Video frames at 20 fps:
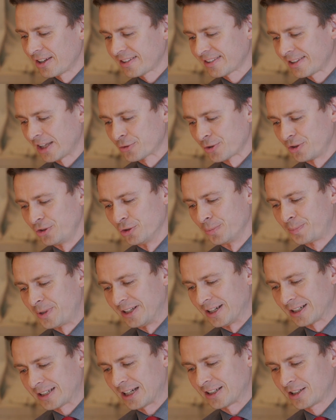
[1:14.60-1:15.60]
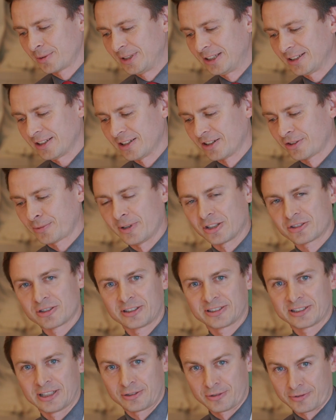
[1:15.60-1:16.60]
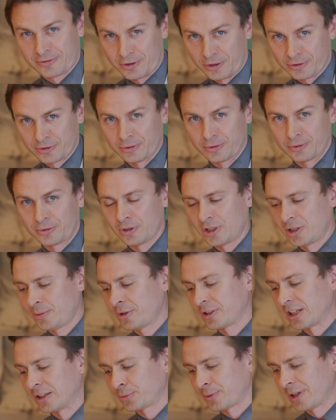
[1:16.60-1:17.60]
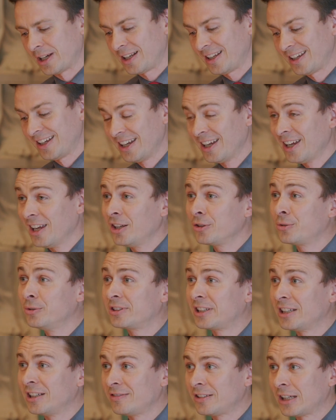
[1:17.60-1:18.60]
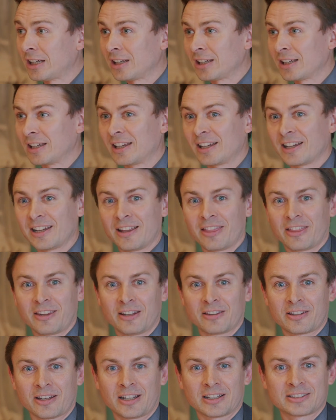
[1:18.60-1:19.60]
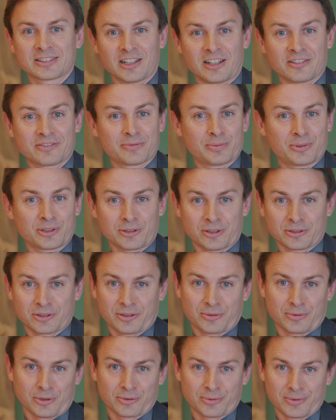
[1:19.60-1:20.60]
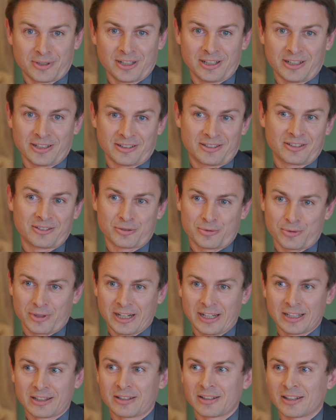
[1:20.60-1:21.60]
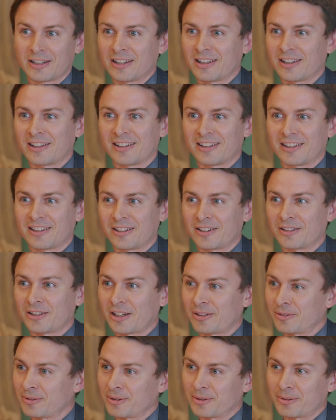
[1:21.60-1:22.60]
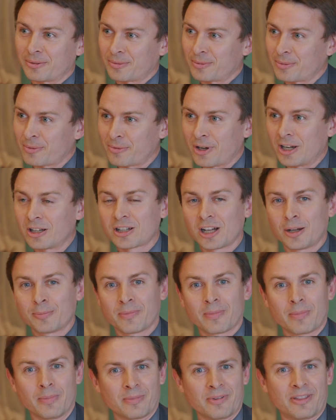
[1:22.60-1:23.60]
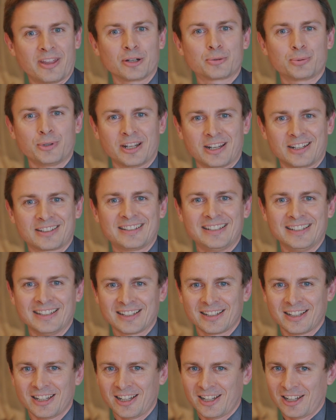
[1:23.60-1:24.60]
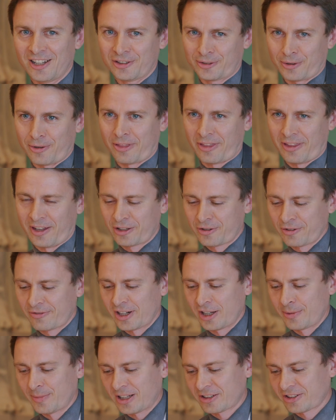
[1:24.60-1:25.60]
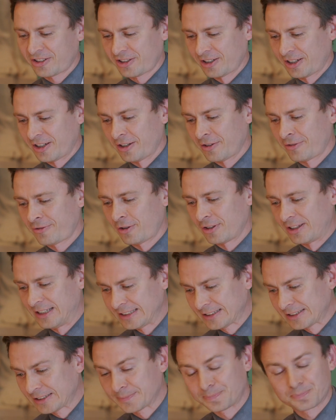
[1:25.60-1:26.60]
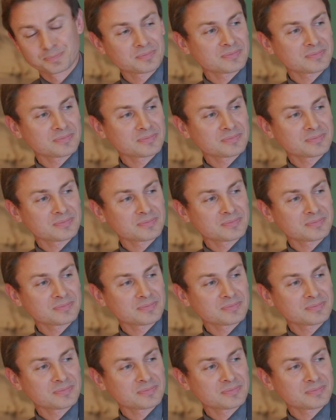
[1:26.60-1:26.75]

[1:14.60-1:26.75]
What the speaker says: Central European Academy. A special thank, of course, to Emmett as well, to Silvia and the entire staff, because it was really great welcome that we had here. So thank you very much for this.